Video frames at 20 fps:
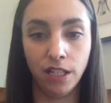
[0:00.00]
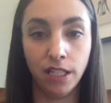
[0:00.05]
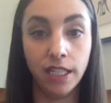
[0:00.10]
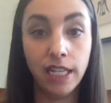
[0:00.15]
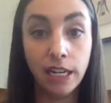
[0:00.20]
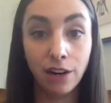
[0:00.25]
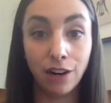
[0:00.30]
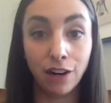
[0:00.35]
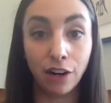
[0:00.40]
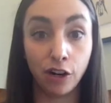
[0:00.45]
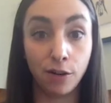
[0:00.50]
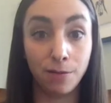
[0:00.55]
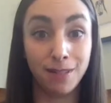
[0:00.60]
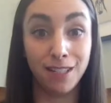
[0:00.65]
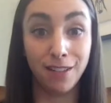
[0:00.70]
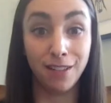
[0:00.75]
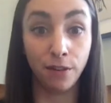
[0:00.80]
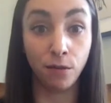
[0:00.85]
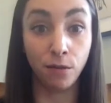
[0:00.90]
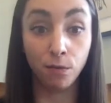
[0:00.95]
secret group,
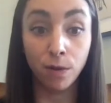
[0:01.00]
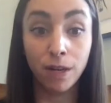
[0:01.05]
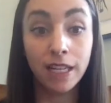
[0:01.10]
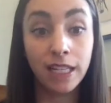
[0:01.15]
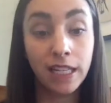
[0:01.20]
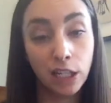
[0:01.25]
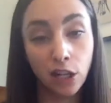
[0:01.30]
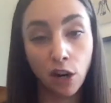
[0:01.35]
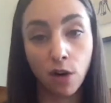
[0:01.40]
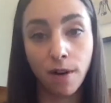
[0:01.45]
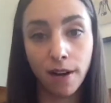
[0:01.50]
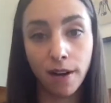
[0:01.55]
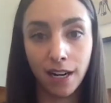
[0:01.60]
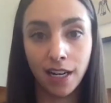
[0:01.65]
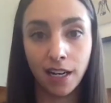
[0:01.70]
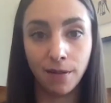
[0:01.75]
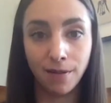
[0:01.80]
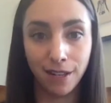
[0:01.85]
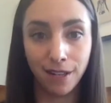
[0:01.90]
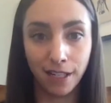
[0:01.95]
is if you really don't want
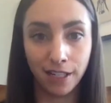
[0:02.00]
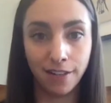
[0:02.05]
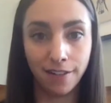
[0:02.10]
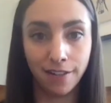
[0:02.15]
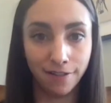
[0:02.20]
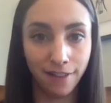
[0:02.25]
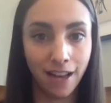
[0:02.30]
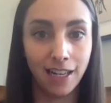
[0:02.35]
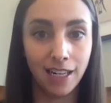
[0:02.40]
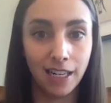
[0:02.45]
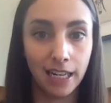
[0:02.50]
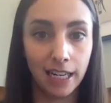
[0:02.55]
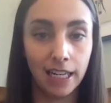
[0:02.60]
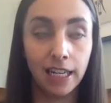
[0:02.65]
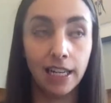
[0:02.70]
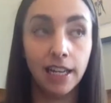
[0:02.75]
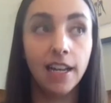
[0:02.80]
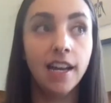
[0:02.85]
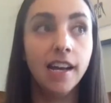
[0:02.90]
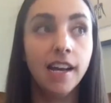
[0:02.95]
anyone to find
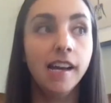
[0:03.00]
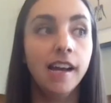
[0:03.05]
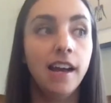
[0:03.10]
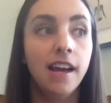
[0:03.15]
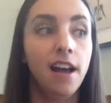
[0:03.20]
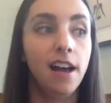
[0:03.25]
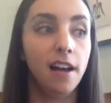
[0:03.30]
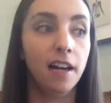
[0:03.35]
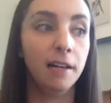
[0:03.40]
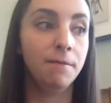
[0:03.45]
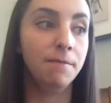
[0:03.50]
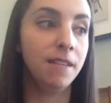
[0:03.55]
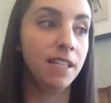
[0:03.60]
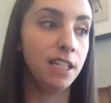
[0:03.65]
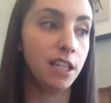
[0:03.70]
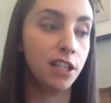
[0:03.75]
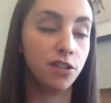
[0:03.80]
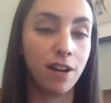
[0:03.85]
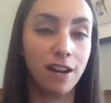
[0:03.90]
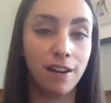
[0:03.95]
it.
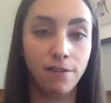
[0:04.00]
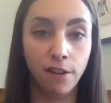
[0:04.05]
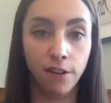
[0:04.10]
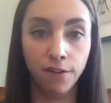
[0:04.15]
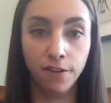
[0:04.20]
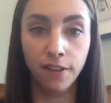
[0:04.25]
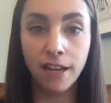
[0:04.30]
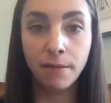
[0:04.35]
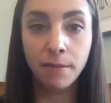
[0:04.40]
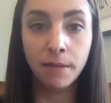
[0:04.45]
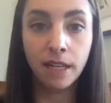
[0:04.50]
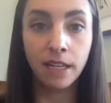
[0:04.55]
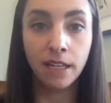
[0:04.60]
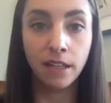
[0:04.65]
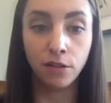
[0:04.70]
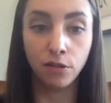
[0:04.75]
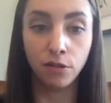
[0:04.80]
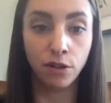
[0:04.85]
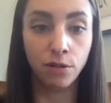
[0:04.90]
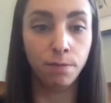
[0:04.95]
This is great for
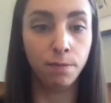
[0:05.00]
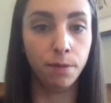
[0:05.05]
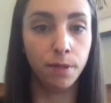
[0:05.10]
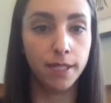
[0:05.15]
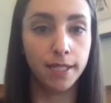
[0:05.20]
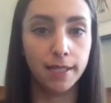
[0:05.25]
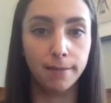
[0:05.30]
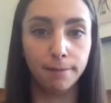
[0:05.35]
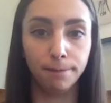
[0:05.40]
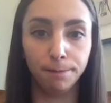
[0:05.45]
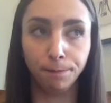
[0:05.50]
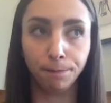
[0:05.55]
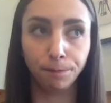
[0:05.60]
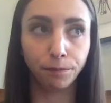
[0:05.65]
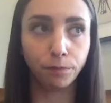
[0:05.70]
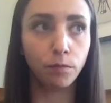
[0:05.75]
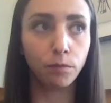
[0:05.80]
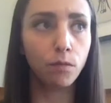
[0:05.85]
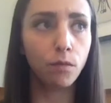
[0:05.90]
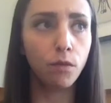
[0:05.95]
family groups,
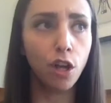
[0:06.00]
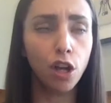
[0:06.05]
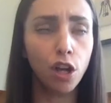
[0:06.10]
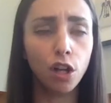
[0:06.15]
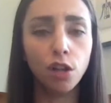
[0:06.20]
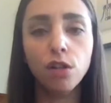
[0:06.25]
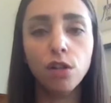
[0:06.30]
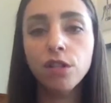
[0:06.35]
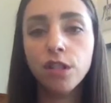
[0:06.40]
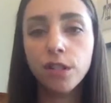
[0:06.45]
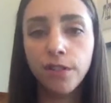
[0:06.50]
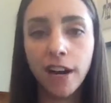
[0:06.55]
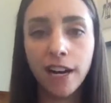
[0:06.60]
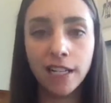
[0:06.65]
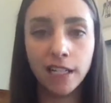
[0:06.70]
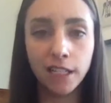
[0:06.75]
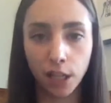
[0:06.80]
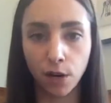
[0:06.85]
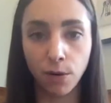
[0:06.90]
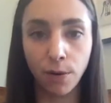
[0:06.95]
close
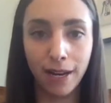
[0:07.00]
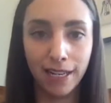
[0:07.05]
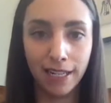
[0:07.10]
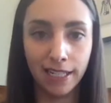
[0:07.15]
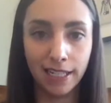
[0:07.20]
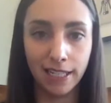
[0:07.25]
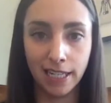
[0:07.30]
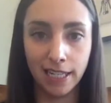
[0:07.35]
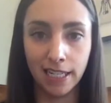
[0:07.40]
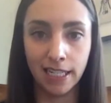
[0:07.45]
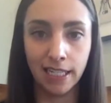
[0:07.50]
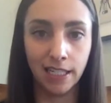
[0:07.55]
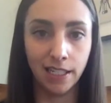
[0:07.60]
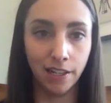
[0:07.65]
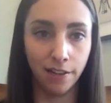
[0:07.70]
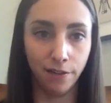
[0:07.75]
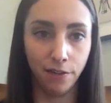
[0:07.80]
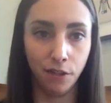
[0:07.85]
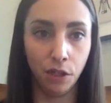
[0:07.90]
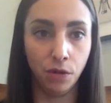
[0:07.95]
friends, acquaintances.
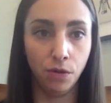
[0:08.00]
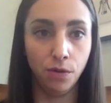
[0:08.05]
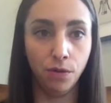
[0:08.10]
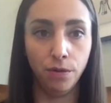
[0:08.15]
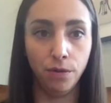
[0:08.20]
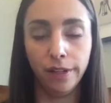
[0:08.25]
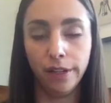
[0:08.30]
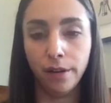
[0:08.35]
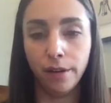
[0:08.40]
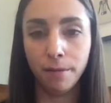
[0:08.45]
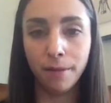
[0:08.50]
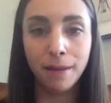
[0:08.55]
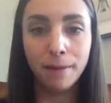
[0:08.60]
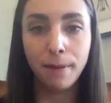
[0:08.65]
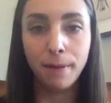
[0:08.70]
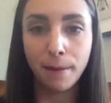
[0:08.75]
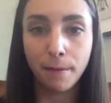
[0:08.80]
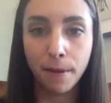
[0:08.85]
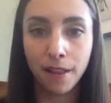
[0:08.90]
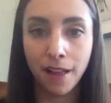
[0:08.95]
If you meet
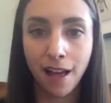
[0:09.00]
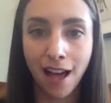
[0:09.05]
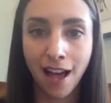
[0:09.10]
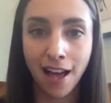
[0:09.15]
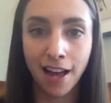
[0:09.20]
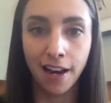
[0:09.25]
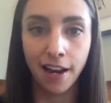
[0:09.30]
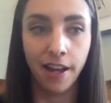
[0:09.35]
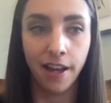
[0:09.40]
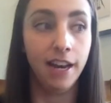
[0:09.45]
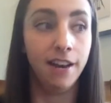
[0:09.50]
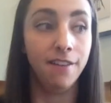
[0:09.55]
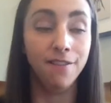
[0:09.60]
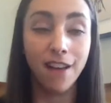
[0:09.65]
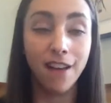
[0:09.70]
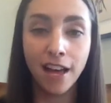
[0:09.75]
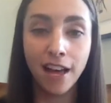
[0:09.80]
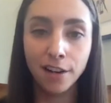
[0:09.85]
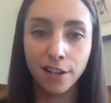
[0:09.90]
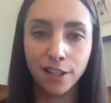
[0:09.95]
people at an
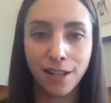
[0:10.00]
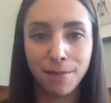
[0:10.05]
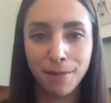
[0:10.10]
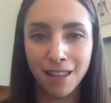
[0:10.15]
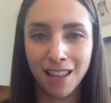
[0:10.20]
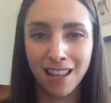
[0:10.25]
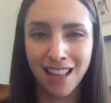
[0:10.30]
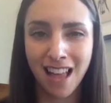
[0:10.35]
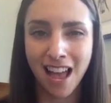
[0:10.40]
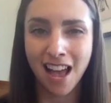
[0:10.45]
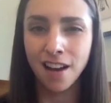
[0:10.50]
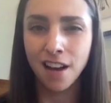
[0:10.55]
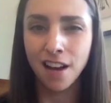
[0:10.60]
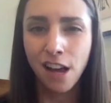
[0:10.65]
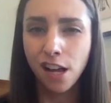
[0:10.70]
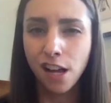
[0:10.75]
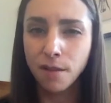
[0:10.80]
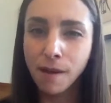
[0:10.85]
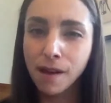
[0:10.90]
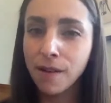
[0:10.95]
event or something like that,
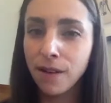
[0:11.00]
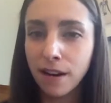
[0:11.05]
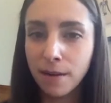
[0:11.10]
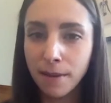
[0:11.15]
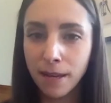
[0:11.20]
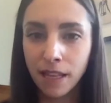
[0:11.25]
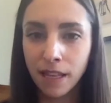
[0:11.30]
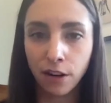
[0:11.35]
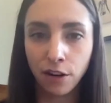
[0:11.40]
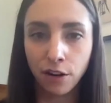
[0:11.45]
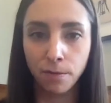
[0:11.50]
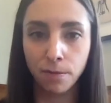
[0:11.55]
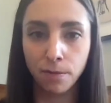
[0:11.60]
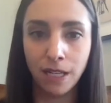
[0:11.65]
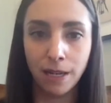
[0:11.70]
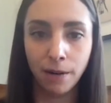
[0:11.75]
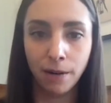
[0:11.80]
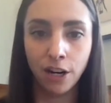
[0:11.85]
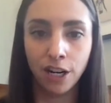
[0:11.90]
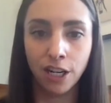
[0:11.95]
you might want to make the group
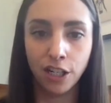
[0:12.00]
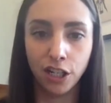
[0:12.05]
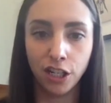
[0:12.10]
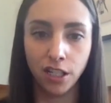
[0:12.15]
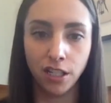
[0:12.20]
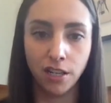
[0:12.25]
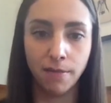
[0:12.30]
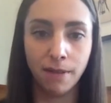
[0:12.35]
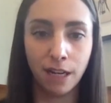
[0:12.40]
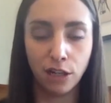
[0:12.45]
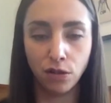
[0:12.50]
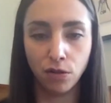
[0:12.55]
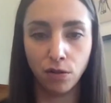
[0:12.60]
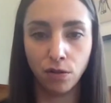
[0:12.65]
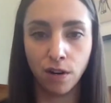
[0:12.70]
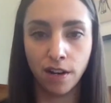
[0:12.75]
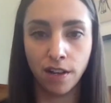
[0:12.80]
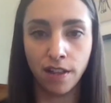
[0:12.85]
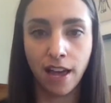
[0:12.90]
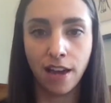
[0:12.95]
secret just to make
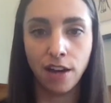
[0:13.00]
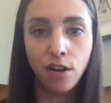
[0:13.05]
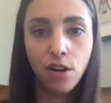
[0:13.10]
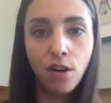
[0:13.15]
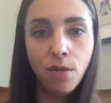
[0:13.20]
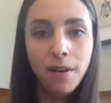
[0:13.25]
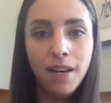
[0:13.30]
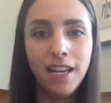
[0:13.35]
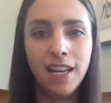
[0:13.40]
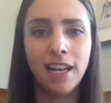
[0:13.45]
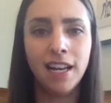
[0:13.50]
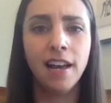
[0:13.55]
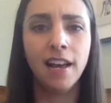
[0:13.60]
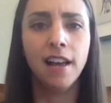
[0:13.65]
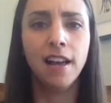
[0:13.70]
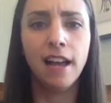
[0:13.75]
sure that nobody